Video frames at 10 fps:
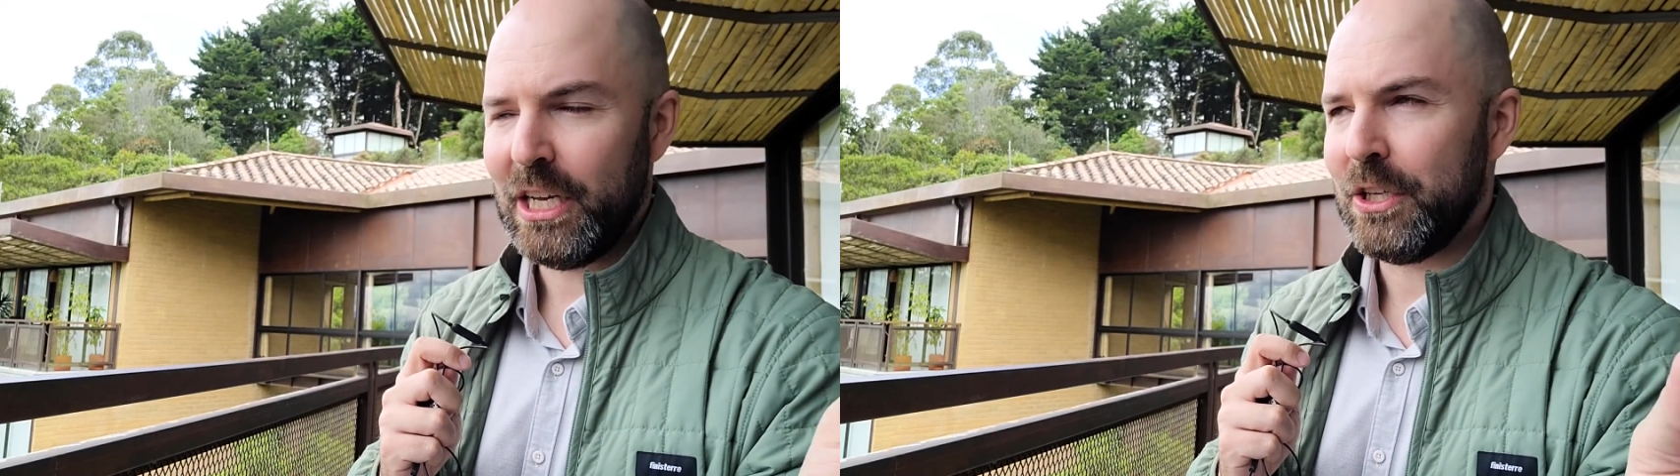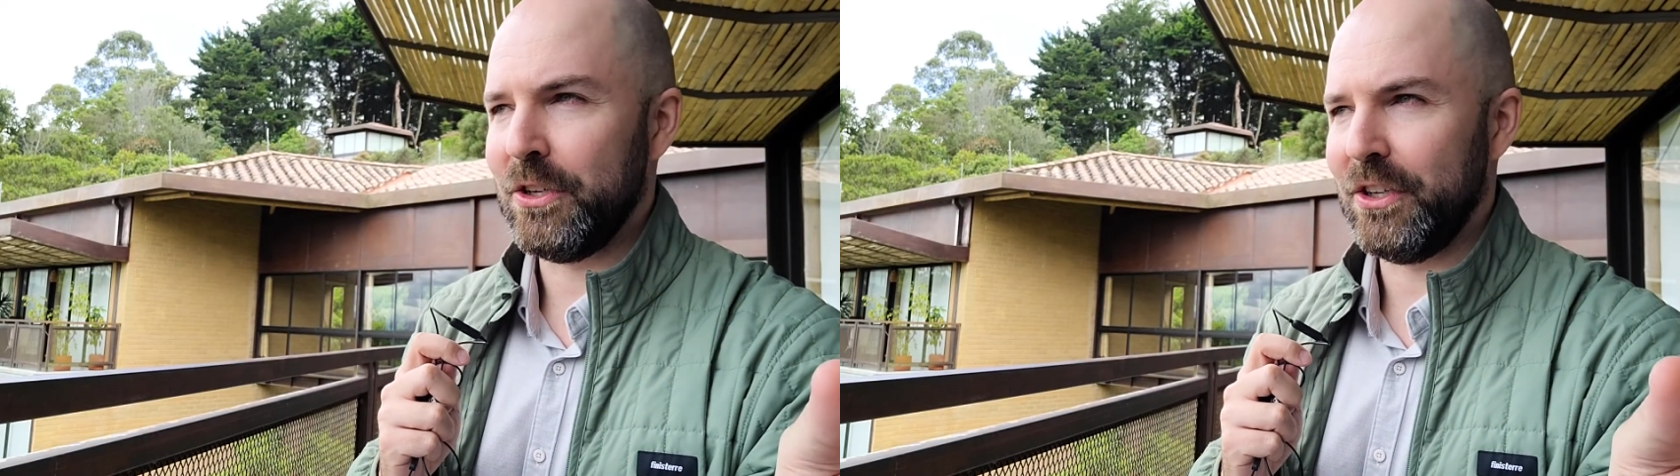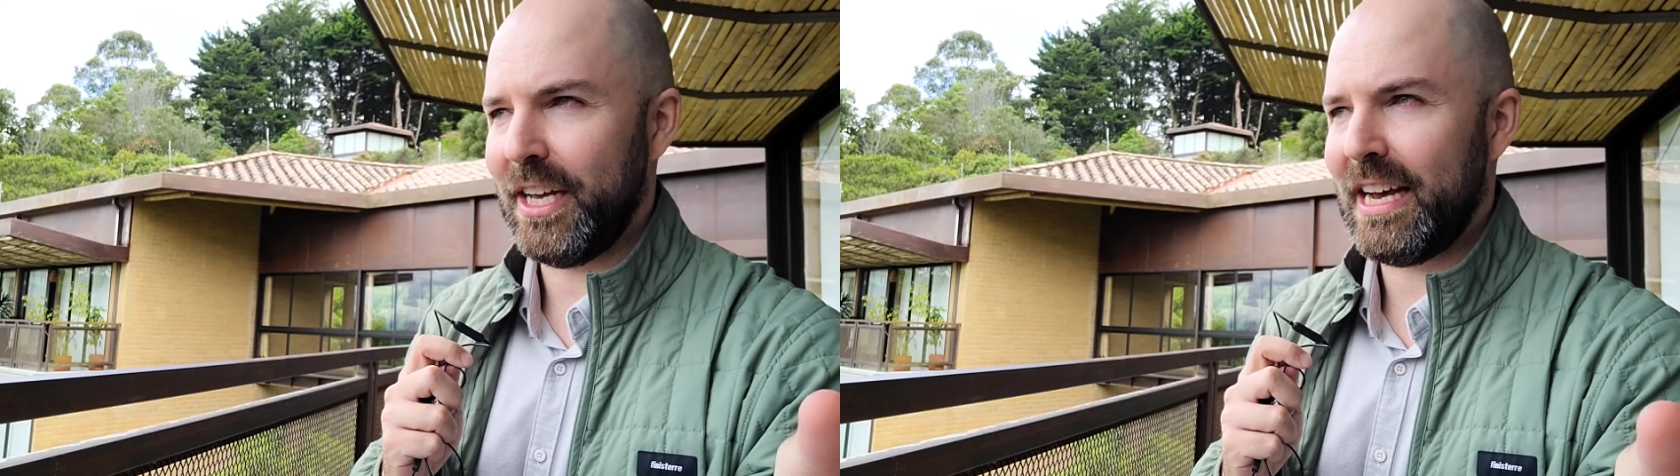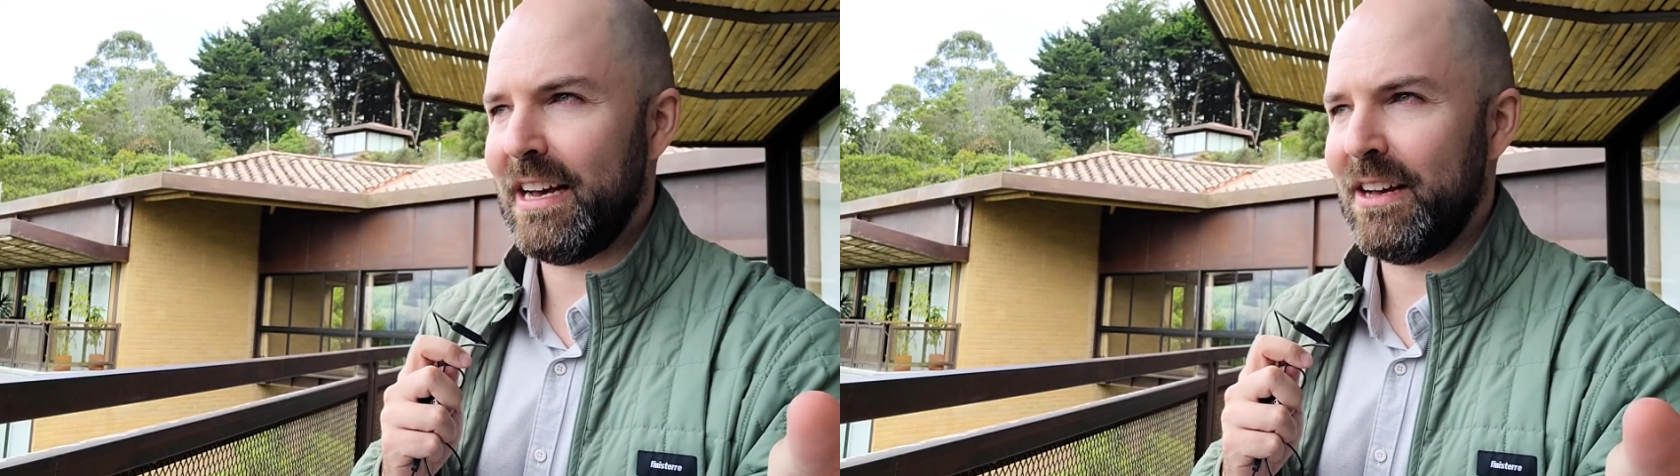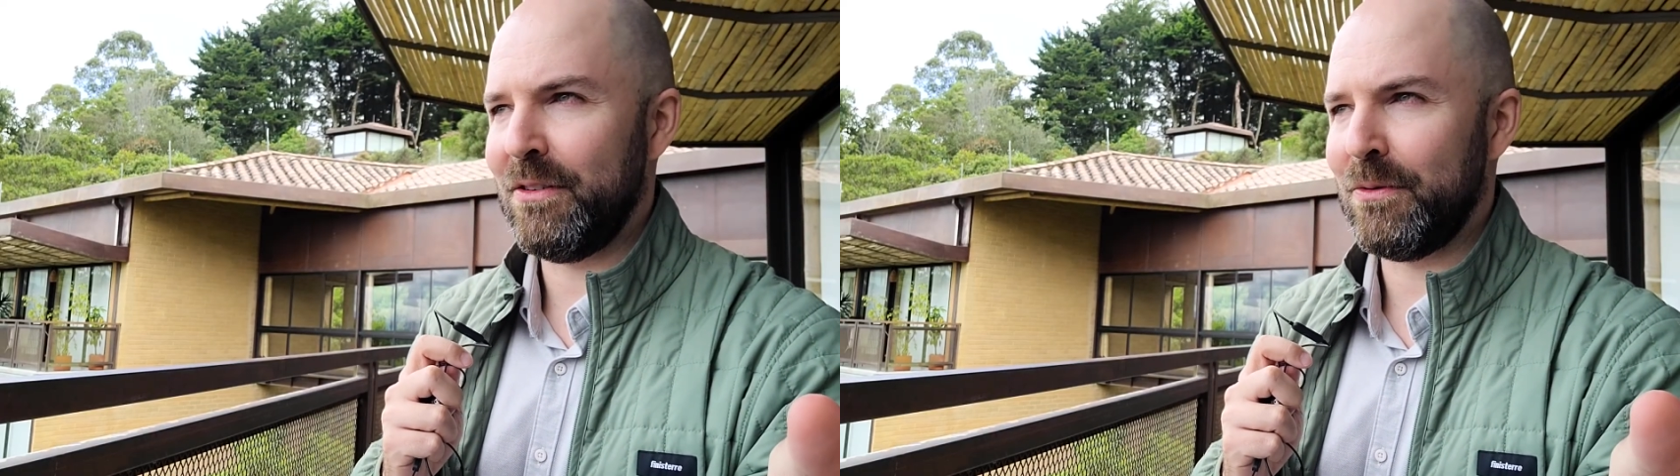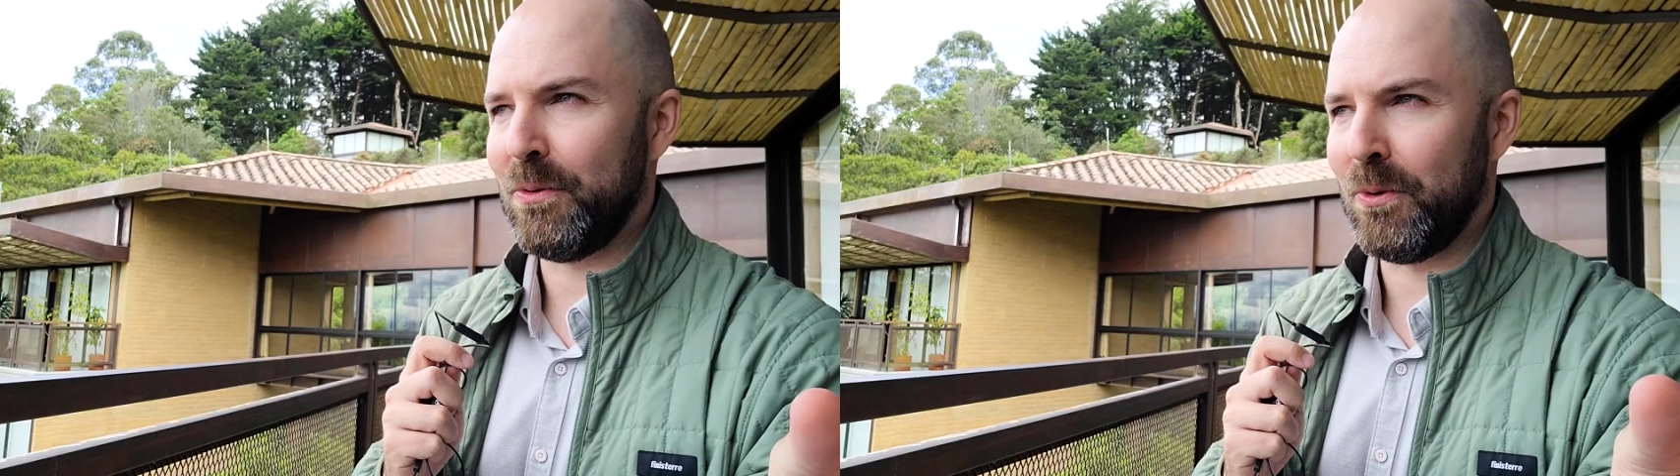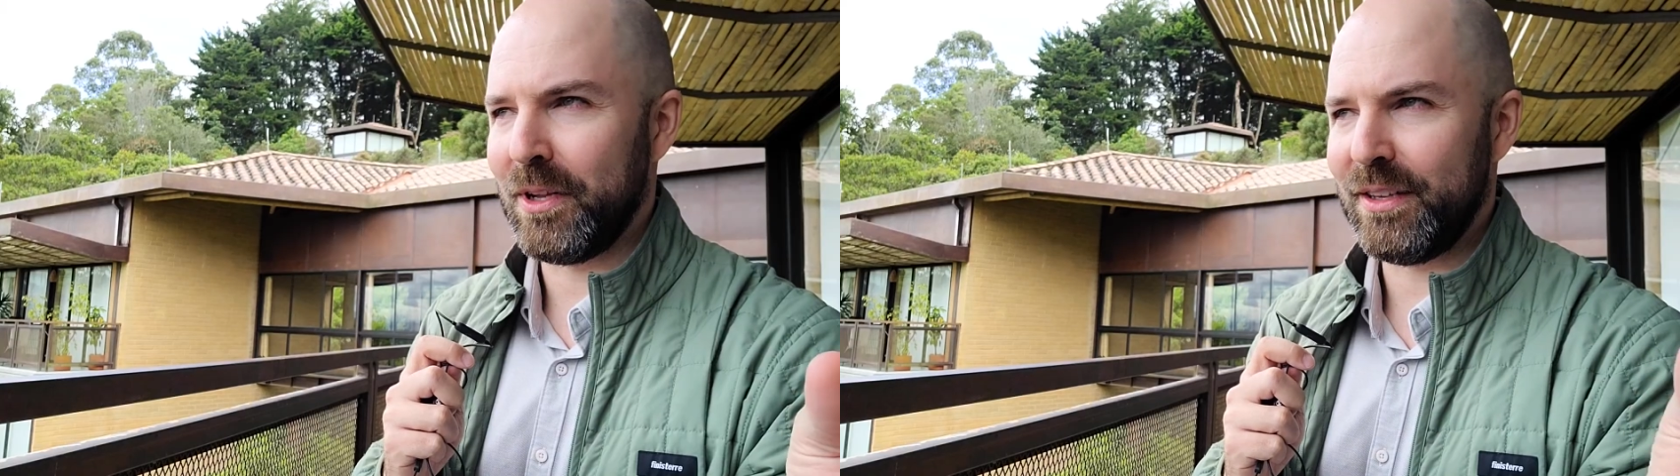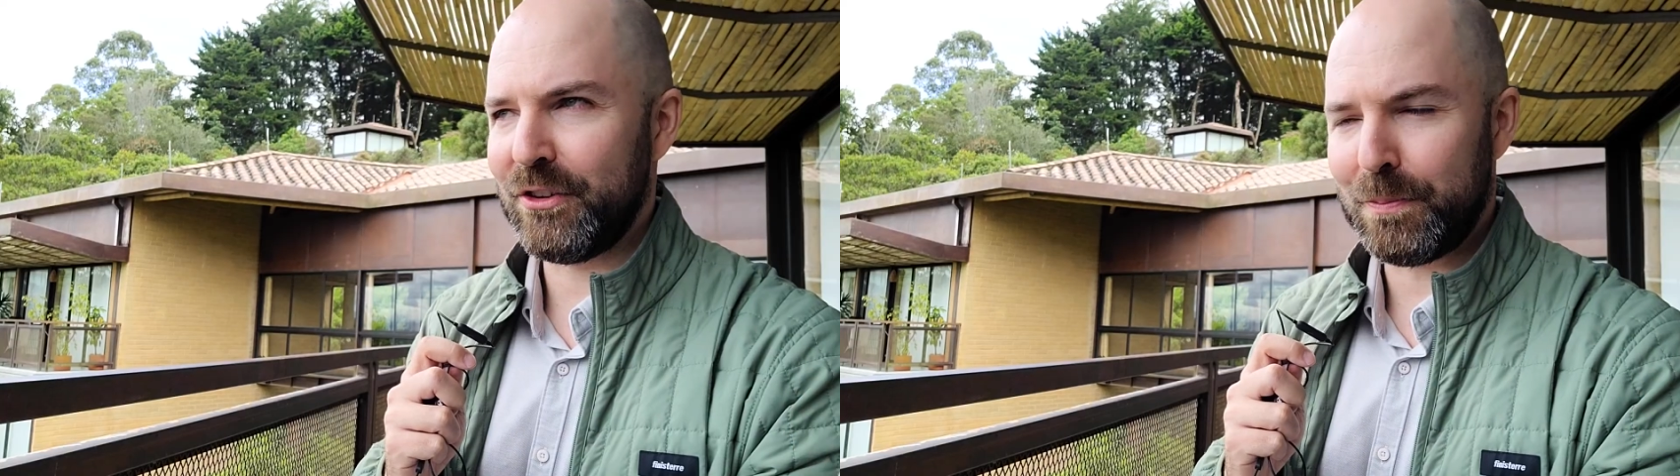you'll have one
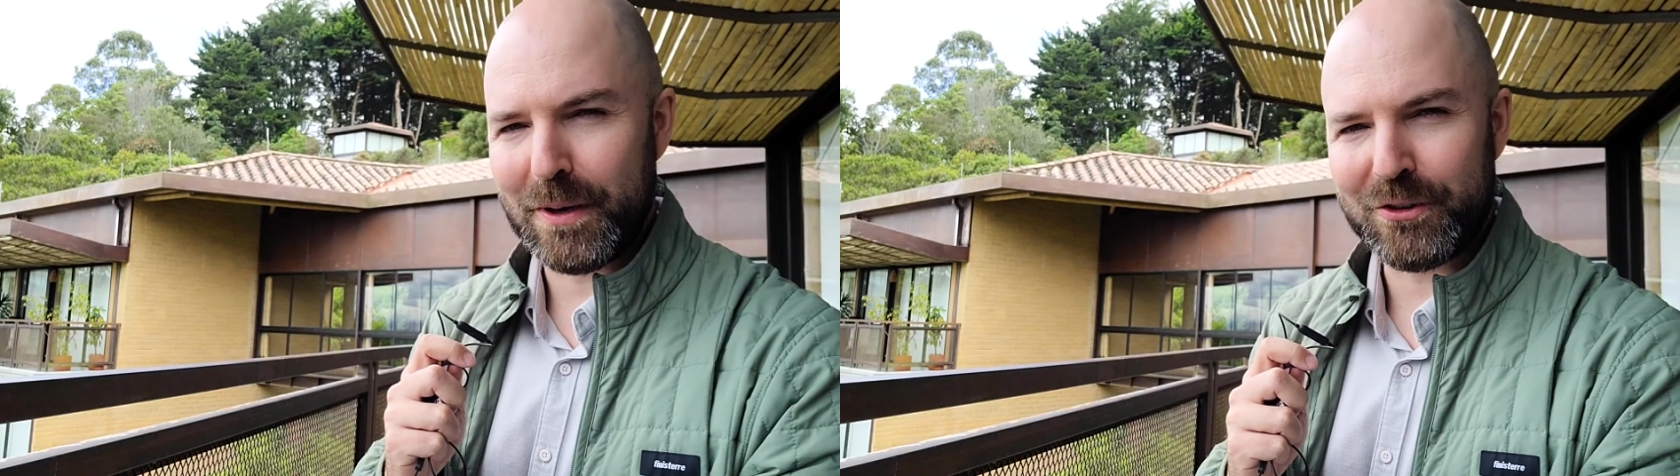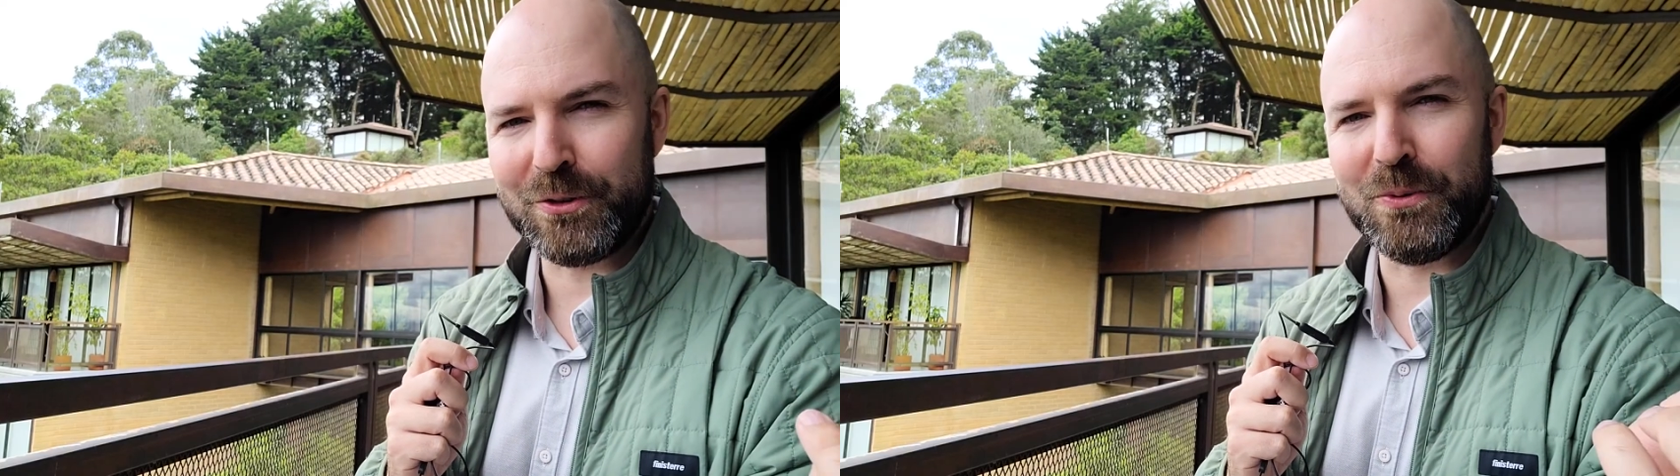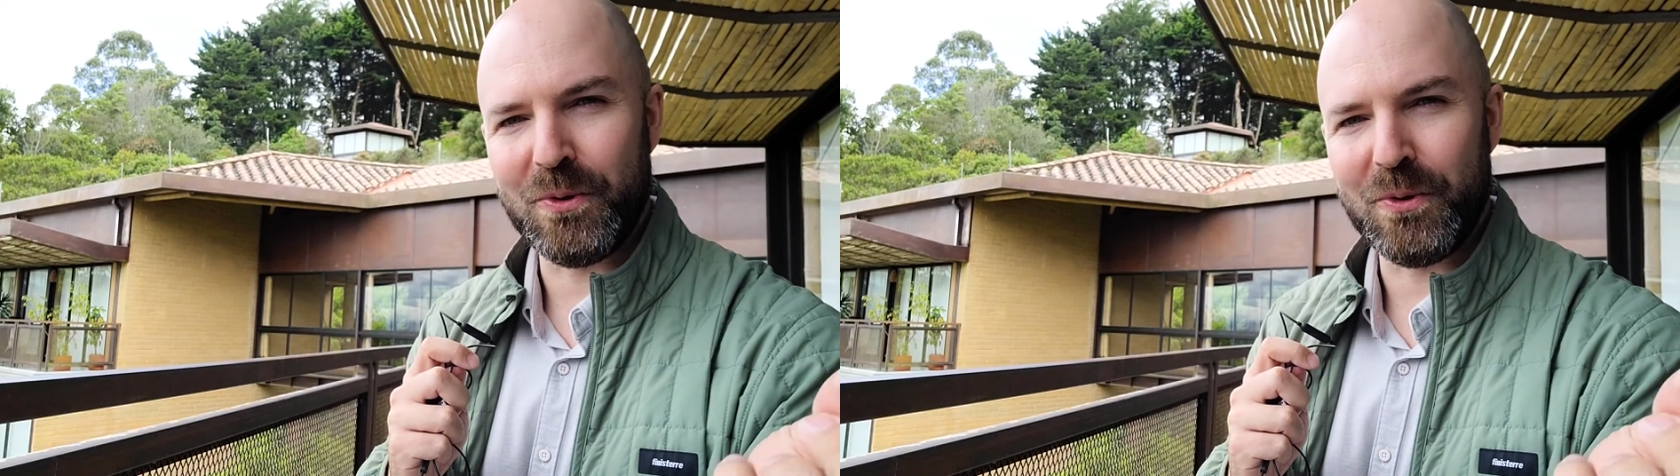of these special,